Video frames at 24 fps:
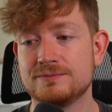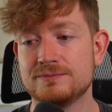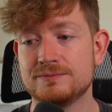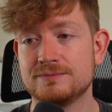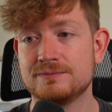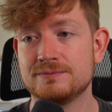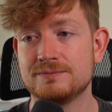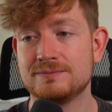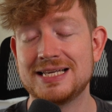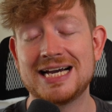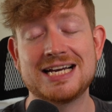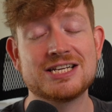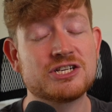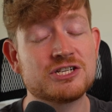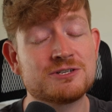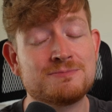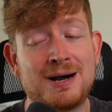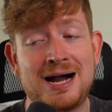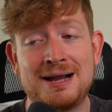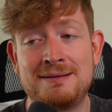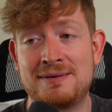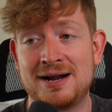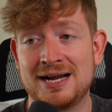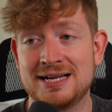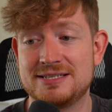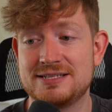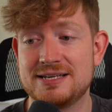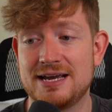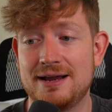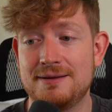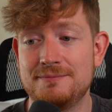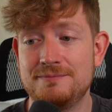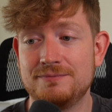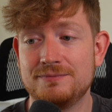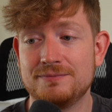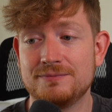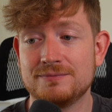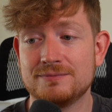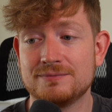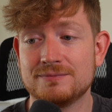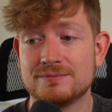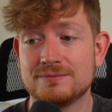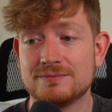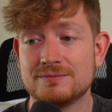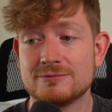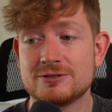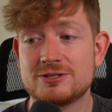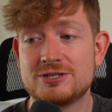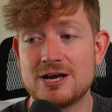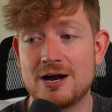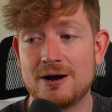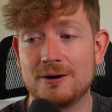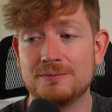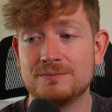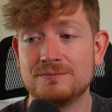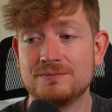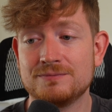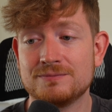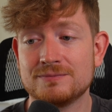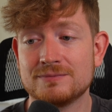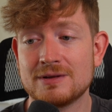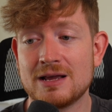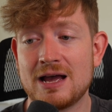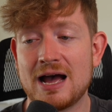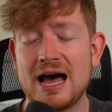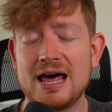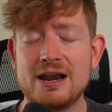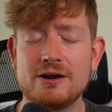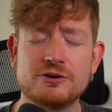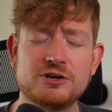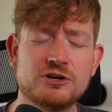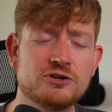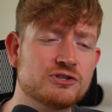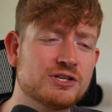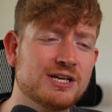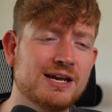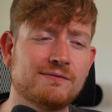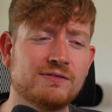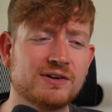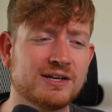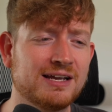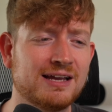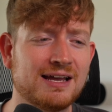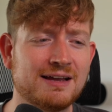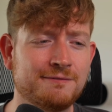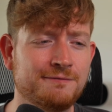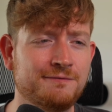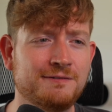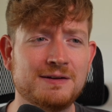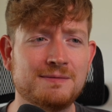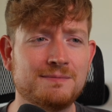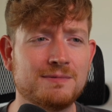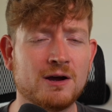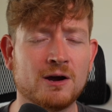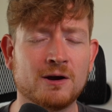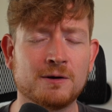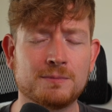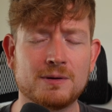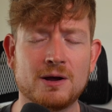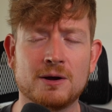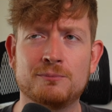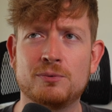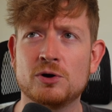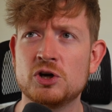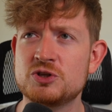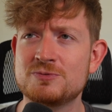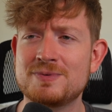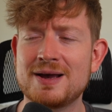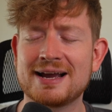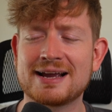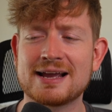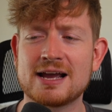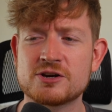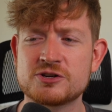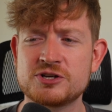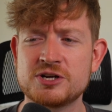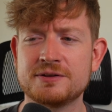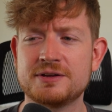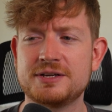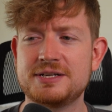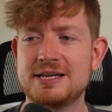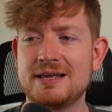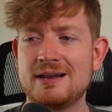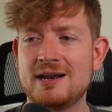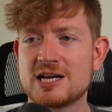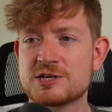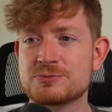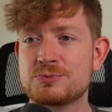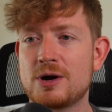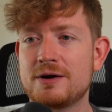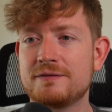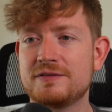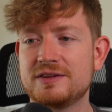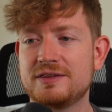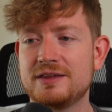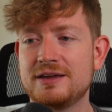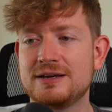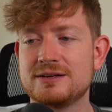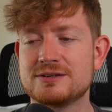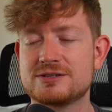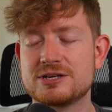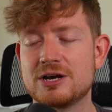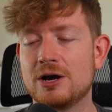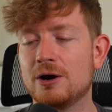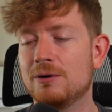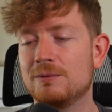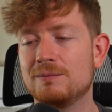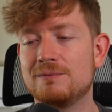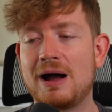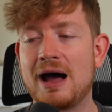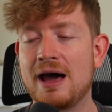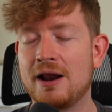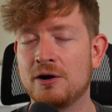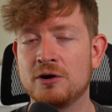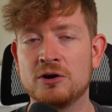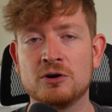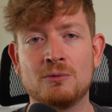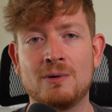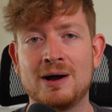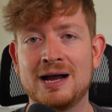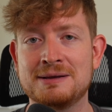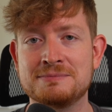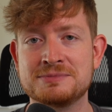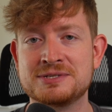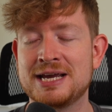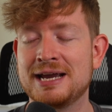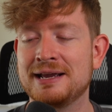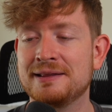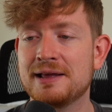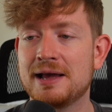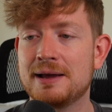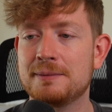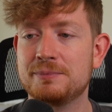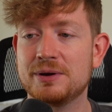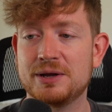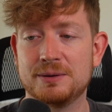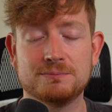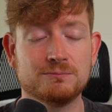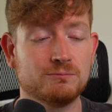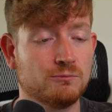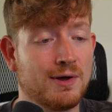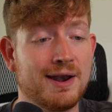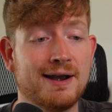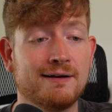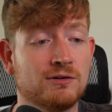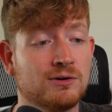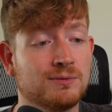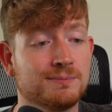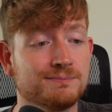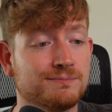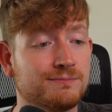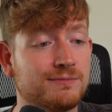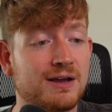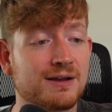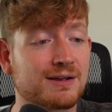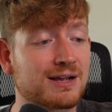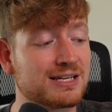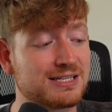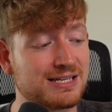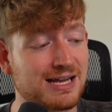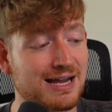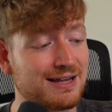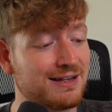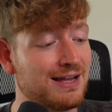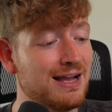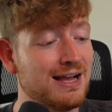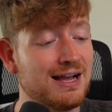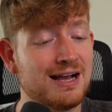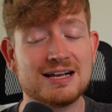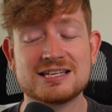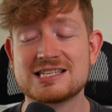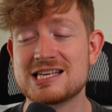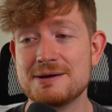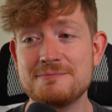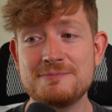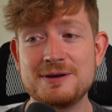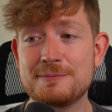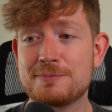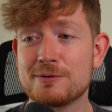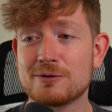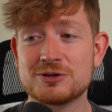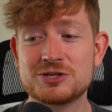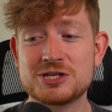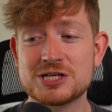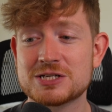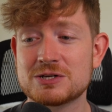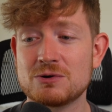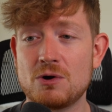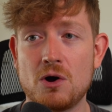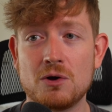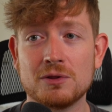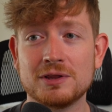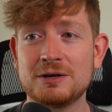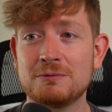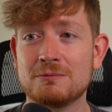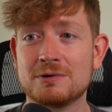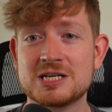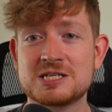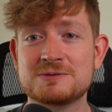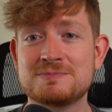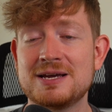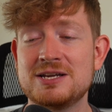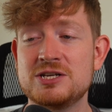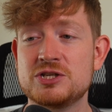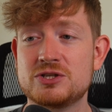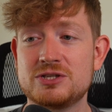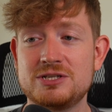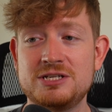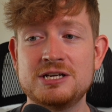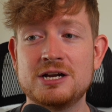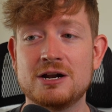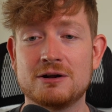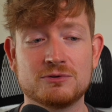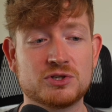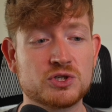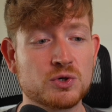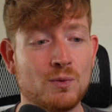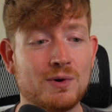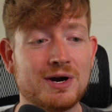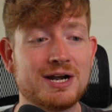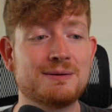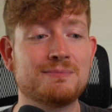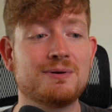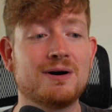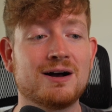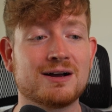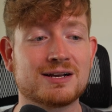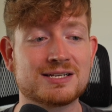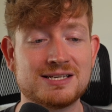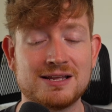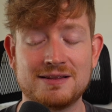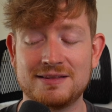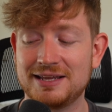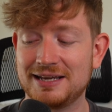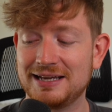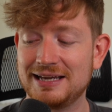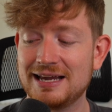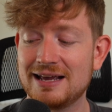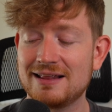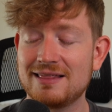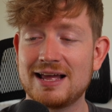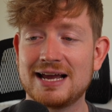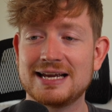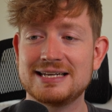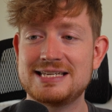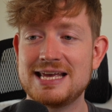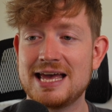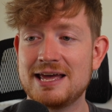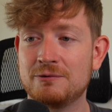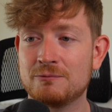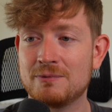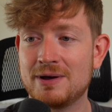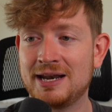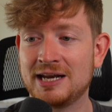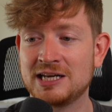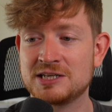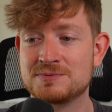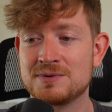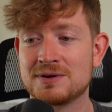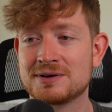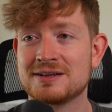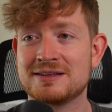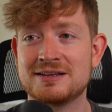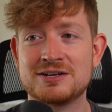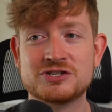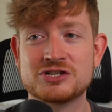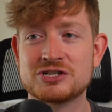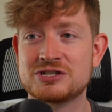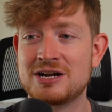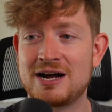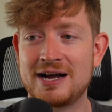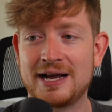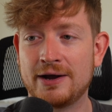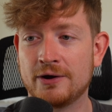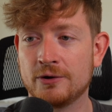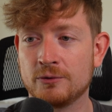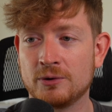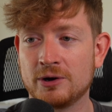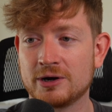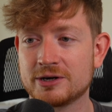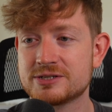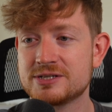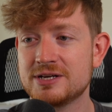That's just my mindset. So I don't usually ever get a pushback actually on the 10x profit thing. So I don't know why I'm saying that, but whatever. Because some people just only want to spend, $20 and then get like 10 weddings booked. And that's just not how it works.